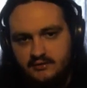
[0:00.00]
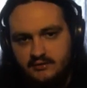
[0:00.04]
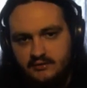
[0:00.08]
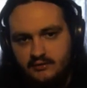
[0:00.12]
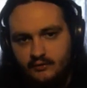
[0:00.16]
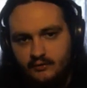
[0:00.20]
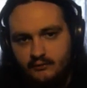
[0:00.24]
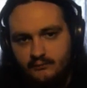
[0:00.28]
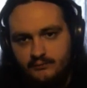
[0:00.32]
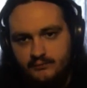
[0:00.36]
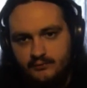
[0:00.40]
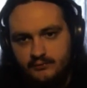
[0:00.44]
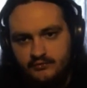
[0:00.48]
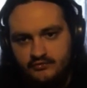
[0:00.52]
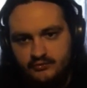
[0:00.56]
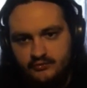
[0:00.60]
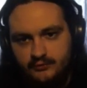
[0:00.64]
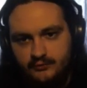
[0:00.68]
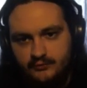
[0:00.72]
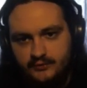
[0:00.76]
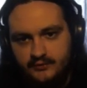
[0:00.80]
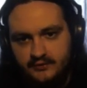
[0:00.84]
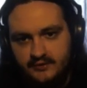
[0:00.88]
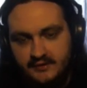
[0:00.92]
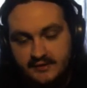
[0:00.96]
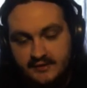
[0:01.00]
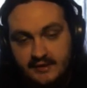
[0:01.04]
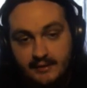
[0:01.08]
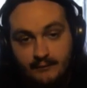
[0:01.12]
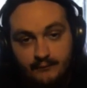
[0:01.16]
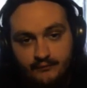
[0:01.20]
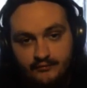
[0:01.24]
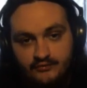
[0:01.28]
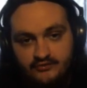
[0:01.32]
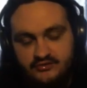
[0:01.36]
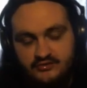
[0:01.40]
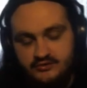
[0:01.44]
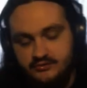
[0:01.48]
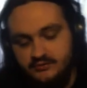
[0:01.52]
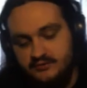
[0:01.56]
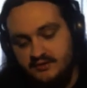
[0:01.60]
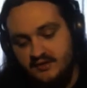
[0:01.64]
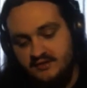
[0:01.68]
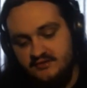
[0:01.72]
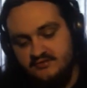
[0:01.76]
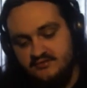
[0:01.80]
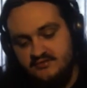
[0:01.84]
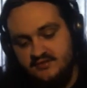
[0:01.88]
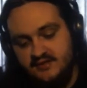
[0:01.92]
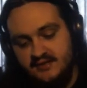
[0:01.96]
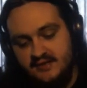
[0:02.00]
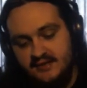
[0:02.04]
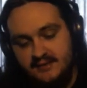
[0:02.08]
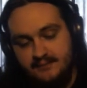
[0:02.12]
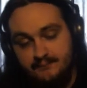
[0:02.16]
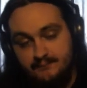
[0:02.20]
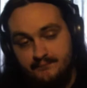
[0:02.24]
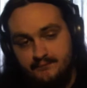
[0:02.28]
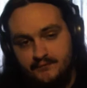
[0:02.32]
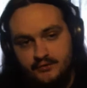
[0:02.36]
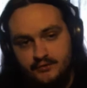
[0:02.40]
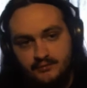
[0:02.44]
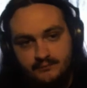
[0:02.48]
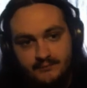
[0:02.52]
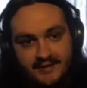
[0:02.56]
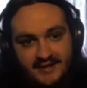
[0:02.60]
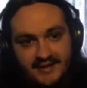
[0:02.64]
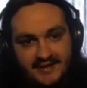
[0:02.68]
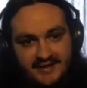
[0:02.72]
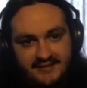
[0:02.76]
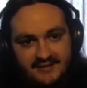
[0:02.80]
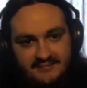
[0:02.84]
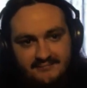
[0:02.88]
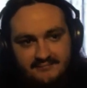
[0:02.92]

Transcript: Hope you enjoyed, and I will see you next time. Goodbye.